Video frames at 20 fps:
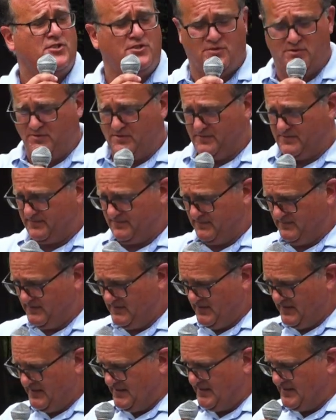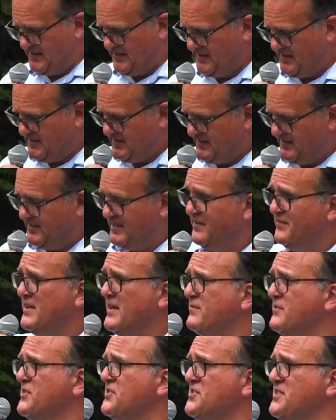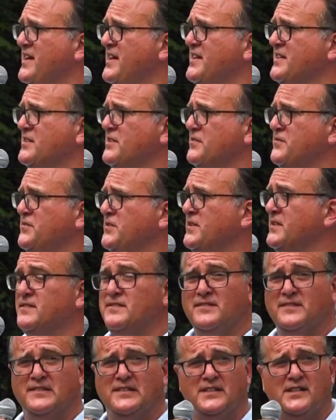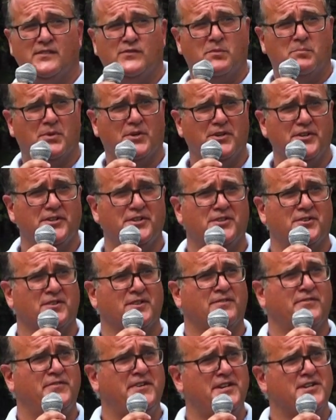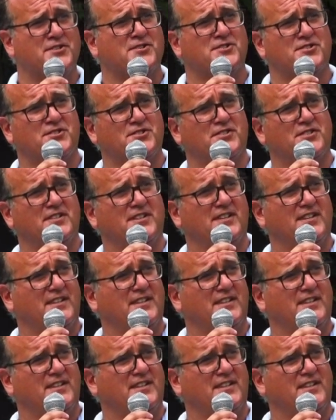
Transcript: you. Have you ever sat at the foot of a bird or a fish